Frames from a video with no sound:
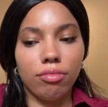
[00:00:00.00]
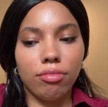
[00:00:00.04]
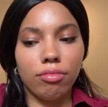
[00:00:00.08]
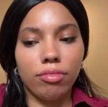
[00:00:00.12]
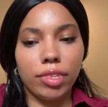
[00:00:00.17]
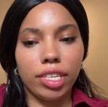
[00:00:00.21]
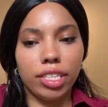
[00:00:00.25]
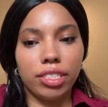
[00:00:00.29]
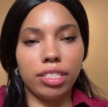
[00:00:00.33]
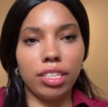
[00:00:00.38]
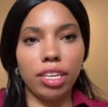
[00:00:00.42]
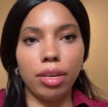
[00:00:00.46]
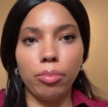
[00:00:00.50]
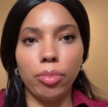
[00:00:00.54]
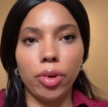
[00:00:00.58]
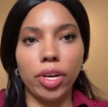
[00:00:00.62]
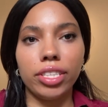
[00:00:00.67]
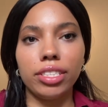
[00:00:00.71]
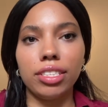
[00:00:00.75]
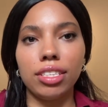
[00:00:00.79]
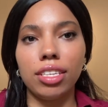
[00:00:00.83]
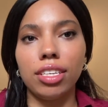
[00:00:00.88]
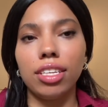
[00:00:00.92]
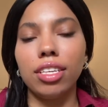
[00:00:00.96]
stay
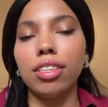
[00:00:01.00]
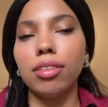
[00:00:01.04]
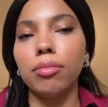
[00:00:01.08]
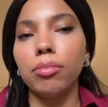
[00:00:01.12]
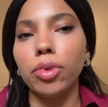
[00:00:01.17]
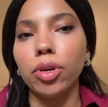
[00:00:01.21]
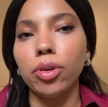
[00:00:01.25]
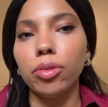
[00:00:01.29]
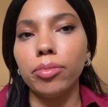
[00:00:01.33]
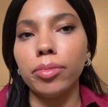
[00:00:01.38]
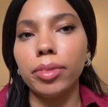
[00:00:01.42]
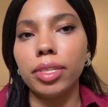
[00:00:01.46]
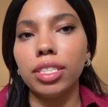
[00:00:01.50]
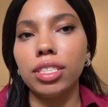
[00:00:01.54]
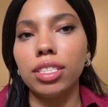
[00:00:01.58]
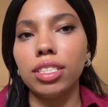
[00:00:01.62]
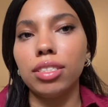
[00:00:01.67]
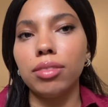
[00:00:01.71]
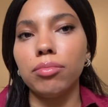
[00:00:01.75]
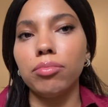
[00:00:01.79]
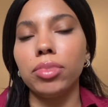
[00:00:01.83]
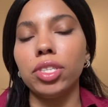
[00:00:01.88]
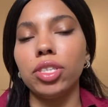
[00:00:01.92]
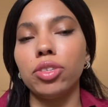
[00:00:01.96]
present in the moment
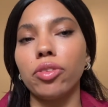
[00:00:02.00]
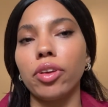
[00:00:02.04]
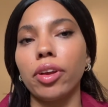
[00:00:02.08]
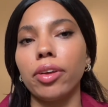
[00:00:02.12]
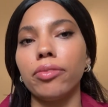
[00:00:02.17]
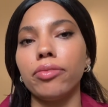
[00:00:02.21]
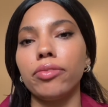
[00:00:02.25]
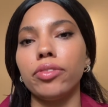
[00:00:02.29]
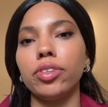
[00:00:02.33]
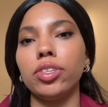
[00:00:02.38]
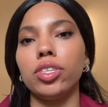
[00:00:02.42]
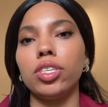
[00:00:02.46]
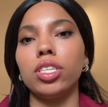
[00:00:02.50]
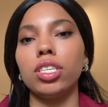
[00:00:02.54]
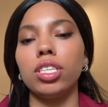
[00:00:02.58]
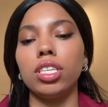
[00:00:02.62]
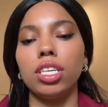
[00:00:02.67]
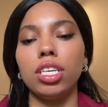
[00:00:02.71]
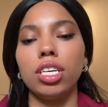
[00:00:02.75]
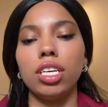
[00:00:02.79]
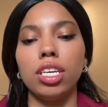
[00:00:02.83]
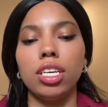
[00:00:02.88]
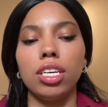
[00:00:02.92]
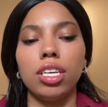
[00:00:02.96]
and be grateful.
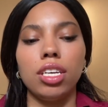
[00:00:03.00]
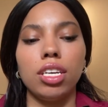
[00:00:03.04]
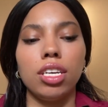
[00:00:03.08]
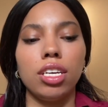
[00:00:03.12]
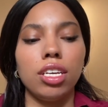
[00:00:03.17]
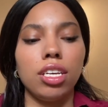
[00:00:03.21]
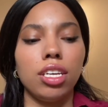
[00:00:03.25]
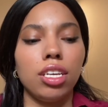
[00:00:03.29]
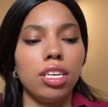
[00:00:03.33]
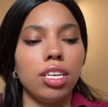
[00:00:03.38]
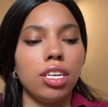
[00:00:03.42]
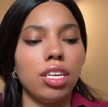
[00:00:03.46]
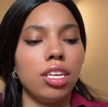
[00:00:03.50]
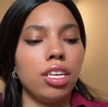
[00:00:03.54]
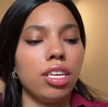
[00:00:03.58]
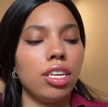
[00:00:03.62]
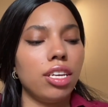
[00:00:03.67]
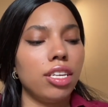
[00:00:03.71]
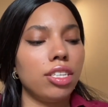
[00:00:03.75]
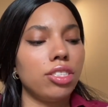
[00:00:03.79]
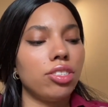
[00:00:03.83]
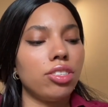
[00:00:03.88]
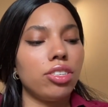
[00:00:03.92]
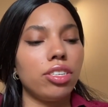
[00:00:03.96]

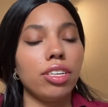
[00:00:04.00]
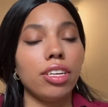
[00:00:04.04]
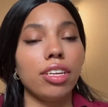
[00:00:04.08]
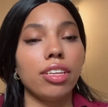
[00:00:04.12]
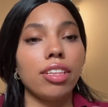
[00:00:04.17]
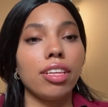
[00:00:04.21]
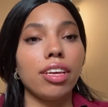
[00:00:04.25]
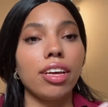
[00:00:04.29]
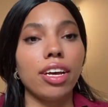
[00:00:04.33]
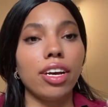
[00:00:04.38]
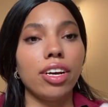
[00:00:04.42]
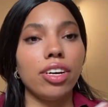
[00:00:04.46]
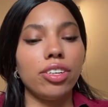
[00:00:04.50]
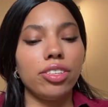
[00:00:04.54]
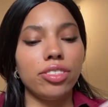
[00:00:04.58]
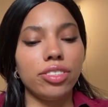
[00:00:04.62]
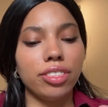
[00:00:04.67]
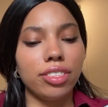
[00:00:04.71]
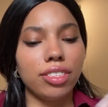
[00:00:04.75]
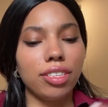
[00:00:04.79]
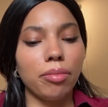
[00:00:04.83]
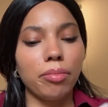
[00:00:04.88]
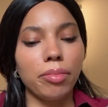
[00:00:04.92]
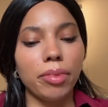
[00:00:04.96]
Is there anything else?
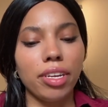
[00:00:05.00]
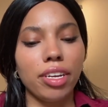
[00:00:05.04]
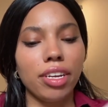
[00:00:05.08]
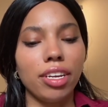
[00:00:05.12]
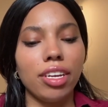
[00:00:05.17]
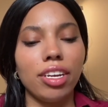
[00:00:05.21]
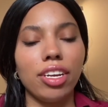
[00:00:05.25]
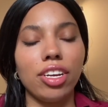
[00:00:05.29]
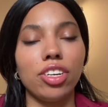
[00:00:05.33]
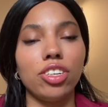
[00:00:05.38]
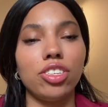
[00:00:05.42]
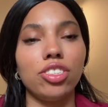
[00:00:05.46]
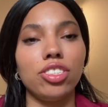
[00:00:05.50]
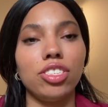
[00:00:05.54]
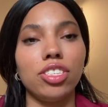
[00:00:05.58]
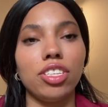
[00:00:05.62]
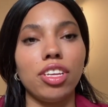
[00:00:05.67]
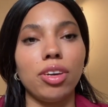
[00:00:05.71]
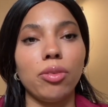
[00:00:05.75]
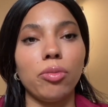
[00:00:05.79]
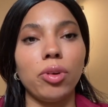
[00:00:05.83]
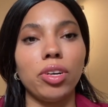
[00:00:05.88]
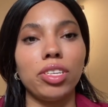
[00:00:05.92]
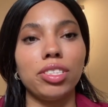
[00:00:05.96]
I'm getting an energy that
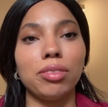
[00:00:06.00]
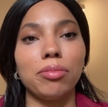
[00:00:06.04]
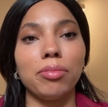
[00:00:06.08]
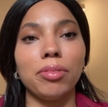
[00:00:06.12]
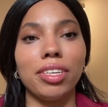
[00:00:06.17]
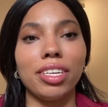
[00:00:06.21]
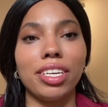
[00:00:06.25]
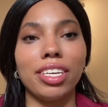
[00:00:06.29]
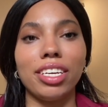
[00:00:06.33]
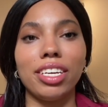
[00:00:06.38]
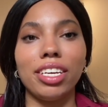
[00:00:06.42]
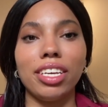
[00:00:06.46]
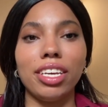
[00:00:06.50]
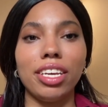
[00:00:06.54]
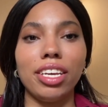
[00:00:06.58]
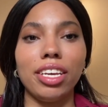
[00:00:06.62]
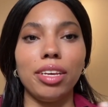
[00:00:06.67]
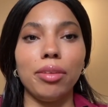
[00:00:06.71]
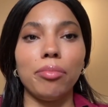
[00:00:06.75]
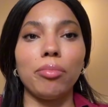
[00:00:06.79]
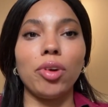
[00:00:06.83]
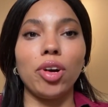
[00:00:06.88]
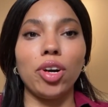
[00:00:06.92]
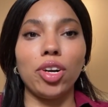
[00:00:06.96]
wants me to
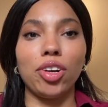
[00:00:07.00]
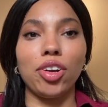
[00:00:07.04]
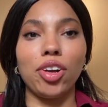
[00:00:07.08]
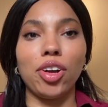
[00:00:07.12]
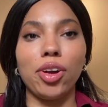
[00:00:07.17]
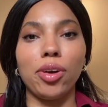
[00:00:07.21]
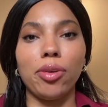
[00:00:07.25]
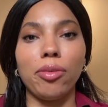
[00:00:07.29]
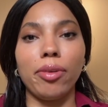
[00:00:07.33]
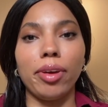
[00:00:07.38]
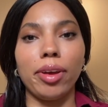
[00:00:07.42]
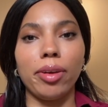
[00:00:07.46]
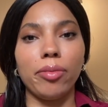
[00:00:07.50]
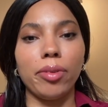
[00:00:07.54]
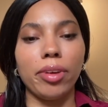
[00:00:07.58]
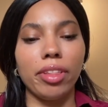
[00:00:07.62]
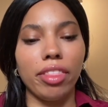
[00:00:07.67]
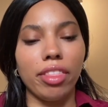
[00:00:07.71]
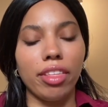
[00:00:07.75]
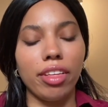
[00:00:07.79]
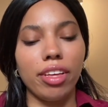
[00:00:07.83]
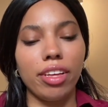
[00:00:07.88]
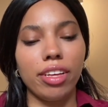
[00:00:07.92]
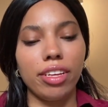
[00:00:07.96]
keep on going with
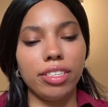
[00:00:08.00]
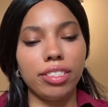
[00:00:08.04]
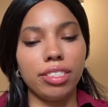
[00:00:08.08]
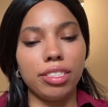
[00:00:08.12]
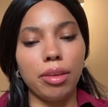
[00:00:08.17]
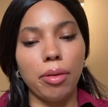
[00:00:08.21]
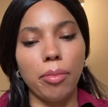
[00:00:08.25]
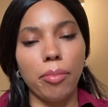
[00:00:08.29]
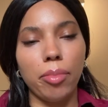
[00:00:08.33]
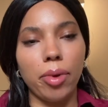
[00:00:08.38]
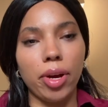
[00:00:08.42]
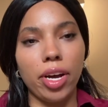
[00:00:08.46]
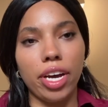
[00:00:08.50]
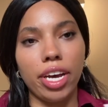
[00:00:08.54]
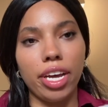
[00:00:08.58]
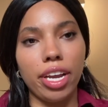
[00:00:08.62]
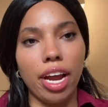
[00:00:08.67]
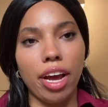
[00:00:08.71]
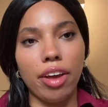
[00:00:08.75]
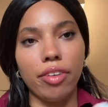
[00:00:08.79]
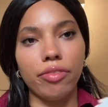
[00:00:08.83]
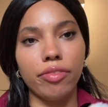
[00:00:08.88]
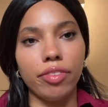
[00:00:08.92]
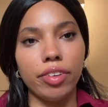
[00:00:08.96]
this, but I
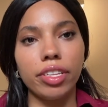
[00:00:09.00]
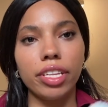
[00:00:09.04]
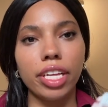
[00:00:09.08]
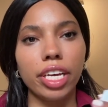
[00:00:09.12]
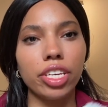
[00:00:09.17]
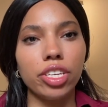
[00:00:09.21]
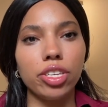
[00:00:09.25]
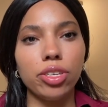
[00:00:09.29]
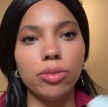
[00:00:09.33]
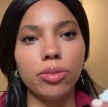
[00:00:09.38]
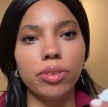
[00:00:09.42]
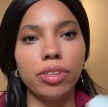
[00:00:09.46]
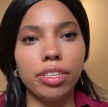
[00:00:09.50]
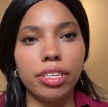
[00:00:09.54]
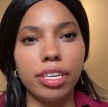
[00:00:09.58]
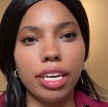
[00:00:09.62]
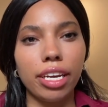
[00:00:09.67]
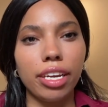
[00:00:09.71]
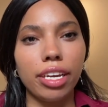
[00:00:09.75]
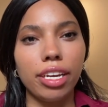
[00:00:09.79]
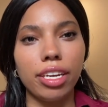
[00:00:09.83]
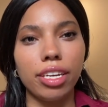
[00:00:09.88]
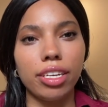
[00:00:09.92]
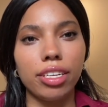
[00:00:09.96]
feel like you get
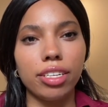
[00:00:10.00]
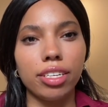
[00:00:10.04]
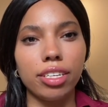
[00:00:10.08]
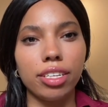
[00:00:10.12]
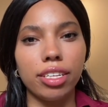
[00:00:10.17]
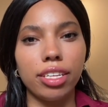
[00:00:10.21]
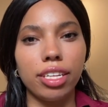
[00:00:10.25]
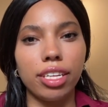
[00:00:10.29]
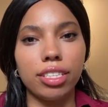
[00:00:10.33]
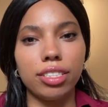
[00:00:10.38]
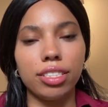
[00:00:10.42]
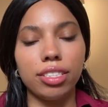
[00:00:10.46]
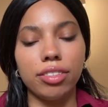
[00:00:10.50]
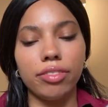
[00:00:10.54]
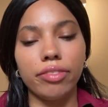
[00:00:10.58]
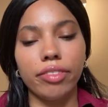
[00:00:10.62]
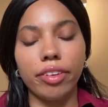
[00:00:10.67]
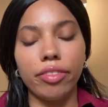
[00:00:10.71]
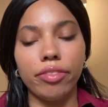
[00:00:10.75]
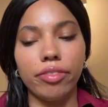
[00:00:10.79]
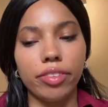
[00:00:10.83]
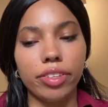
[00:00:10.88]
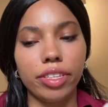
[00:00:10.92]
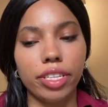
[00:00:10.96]
it, collective. I
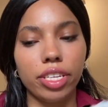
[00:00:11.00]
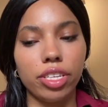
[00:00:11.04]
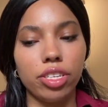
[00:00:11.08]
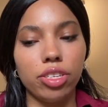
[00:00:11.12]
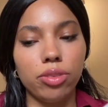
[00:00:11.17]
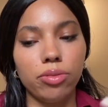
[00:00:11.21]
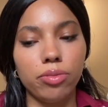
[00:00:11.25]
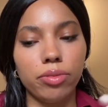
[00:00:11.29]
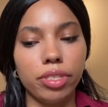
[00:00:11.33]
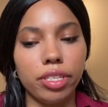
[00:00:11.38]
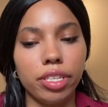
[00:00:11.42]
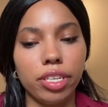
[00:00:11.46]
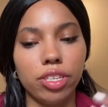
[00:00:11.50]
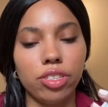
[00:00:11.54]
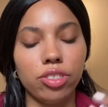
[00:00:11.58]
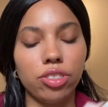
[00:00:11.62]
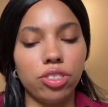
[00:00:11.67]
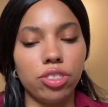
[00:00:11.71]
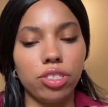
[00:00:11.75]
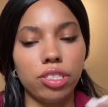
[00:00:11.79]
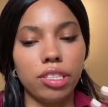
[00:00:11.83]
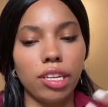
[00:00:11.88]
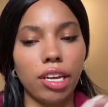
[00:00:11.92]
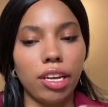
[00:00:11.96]
feel like you really
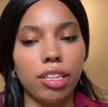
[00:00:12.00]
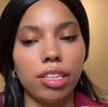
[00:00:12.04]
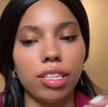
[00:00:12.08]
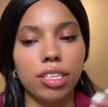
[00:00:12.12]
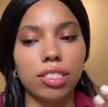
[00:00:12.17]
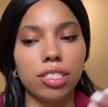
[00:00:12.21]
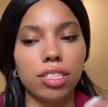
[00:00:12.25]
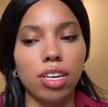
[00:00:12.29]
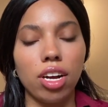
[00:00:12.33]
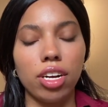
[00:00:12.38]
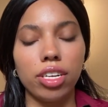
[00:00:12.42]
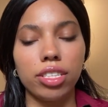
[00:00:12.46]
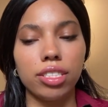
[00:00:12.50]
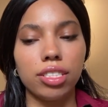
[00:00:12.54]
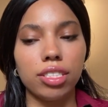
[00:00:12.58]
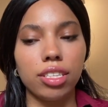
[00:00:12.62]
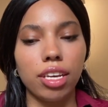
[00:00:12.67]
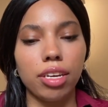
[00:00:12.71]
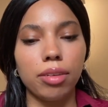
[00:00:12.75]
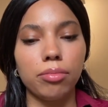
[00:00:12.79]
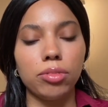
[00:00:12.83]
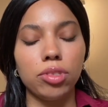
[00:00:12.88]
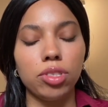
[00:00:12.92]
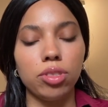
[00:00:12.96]
understand this
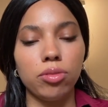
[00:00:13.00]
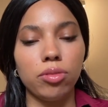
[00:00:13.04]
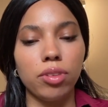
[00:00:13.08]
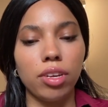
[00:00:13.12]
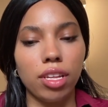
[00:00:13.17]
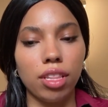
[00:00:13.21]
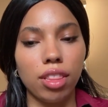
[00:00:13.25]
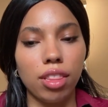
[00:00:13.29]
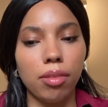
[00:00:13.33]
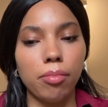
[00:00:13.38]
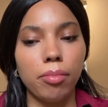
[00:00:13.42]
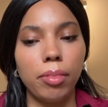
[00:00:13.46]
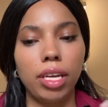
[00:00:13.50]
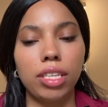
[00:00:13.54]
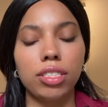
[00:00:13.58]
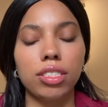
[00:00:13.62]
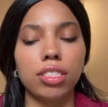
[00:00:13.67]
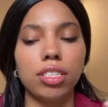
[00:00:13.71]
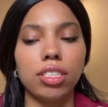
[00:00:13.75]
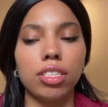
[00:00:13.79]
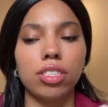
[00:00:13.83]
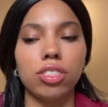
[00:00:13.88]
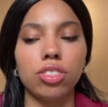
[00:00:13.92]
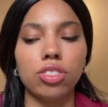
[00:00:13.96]
concept. You get the
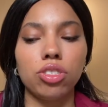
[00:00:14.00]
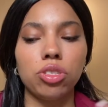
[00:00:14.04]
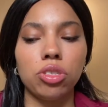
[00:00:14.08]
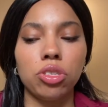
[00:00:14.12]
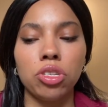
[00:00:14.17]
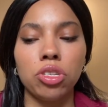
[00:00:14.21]
message.